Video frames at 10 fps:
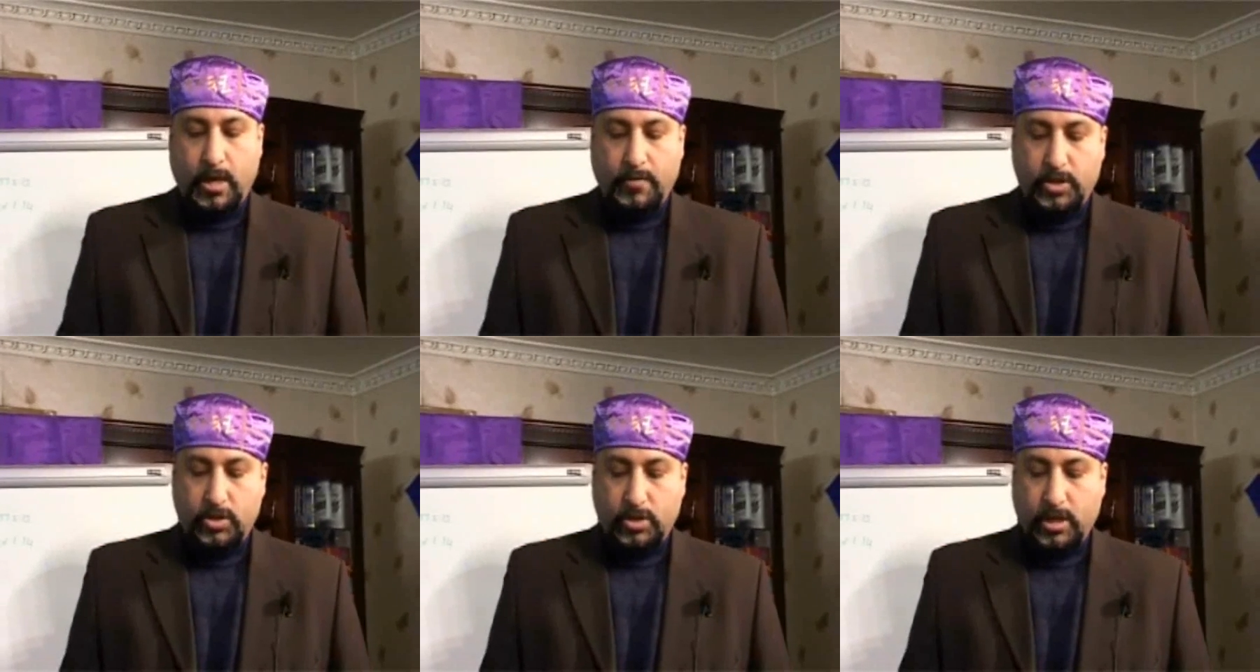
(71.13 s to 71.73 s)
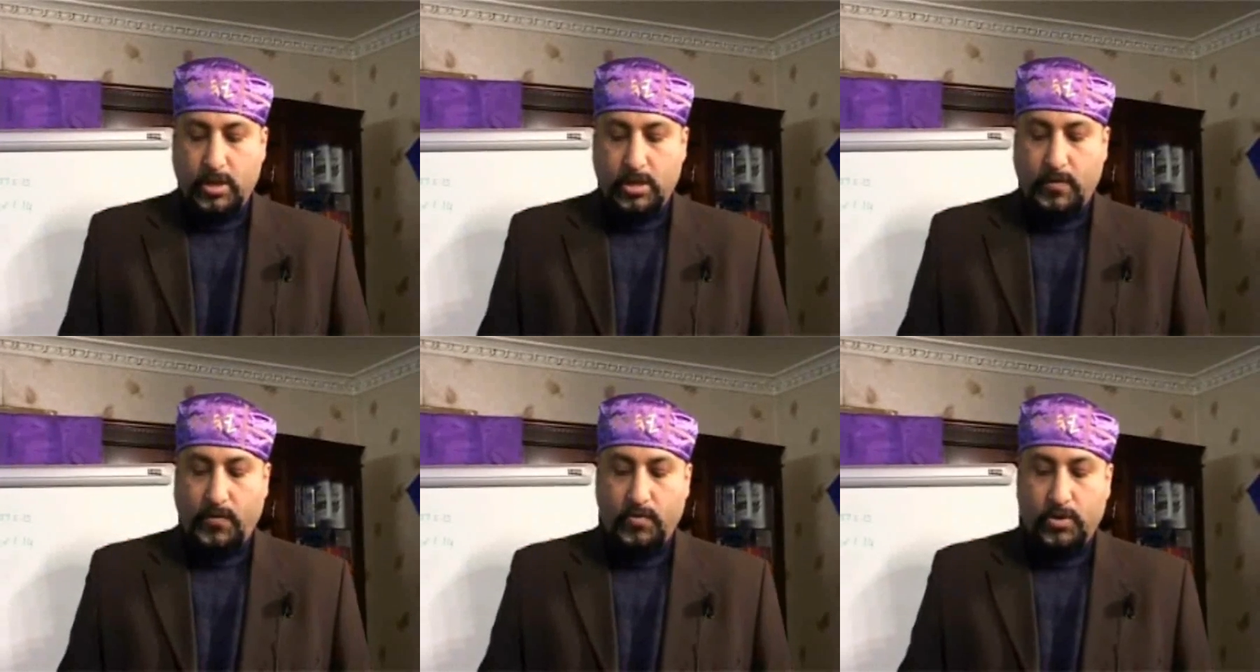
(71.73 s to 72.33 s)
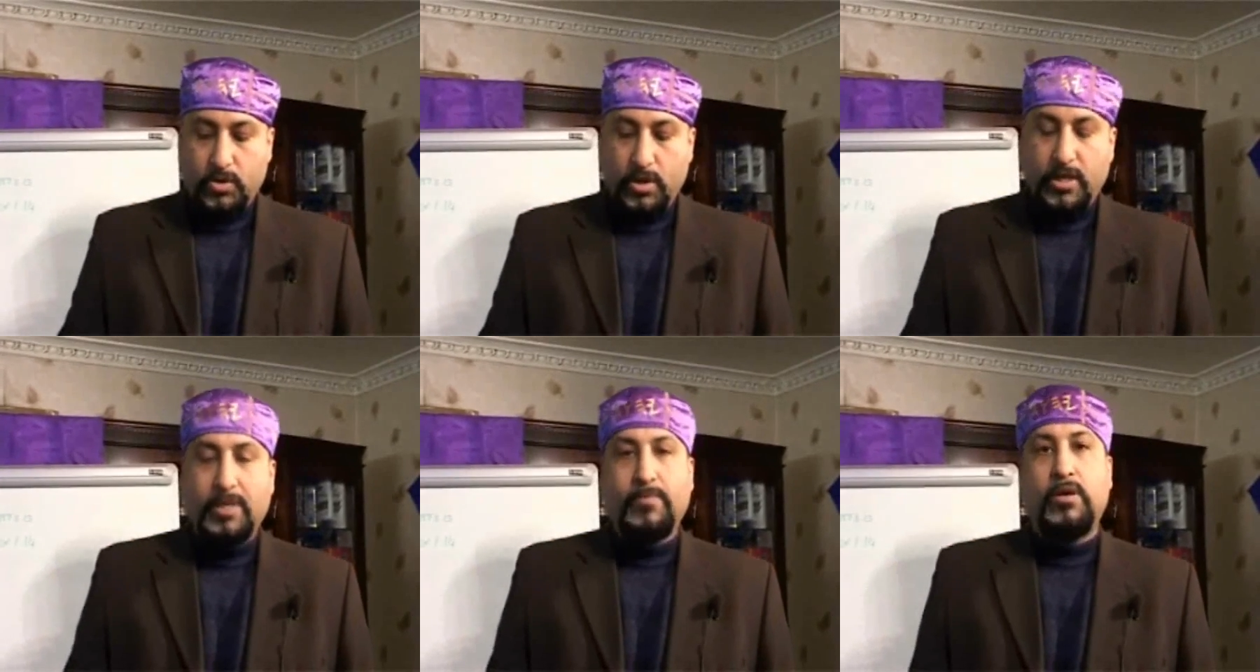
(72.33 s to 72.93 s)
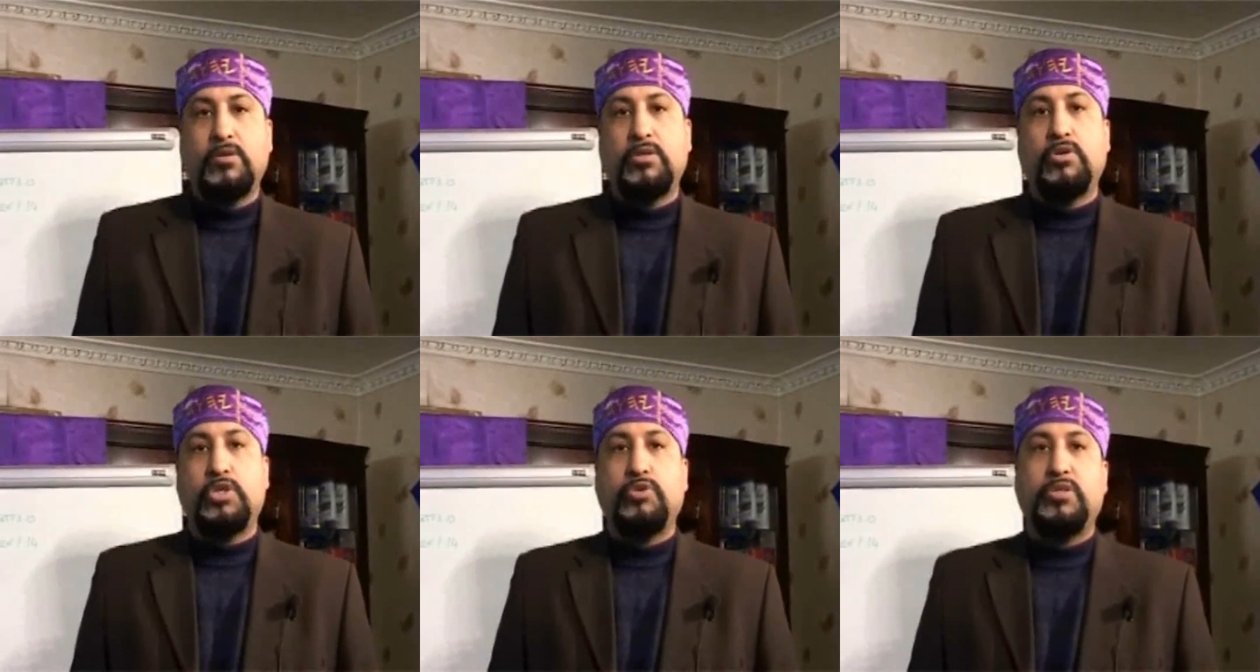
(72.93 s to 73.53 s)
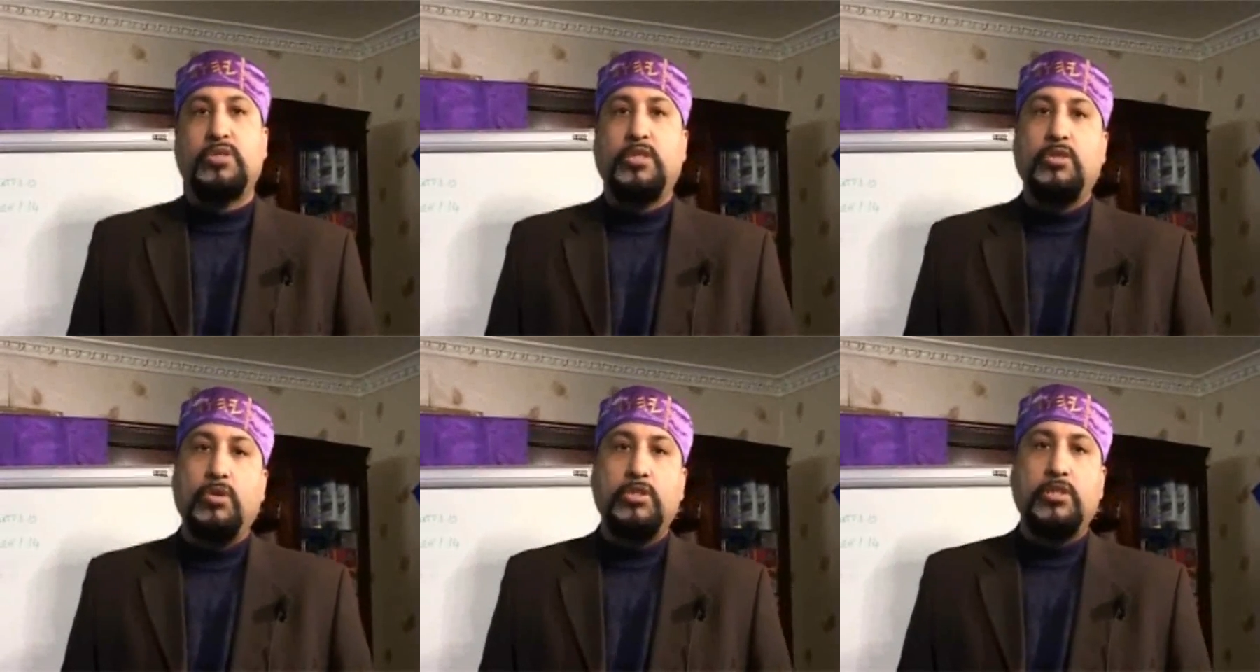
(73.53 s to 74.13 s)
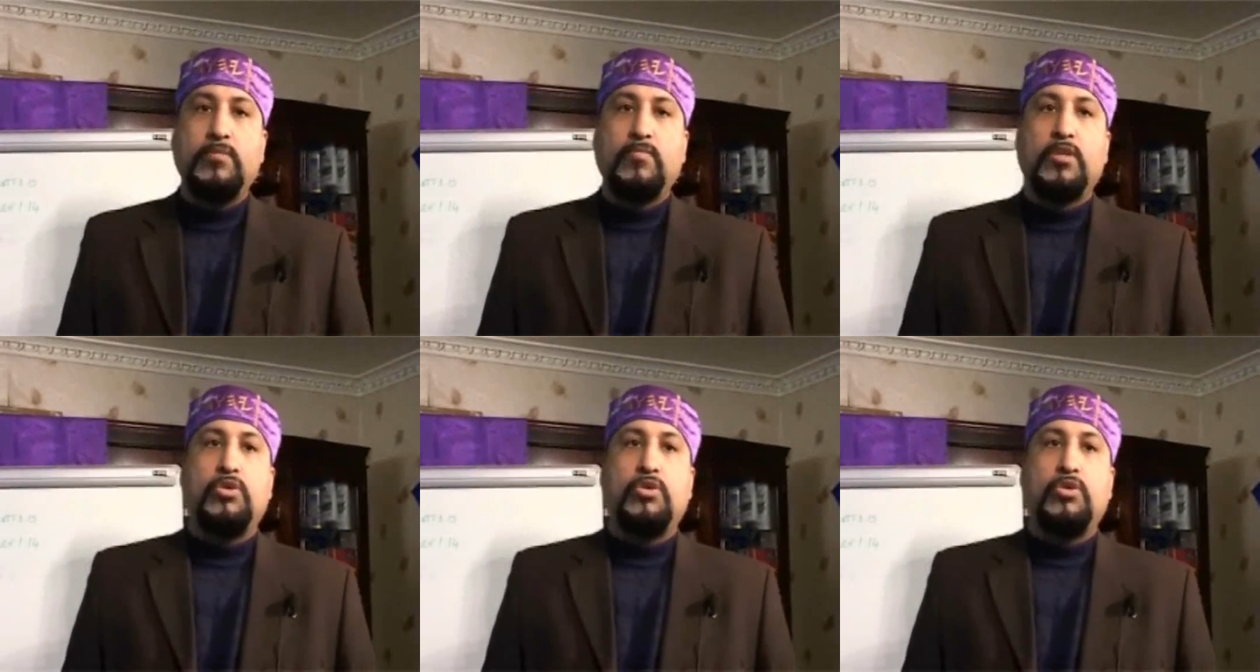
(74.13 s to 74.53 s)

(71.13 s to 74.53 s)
I wish to tell you that if you want to learn about Yahushua's genealogy,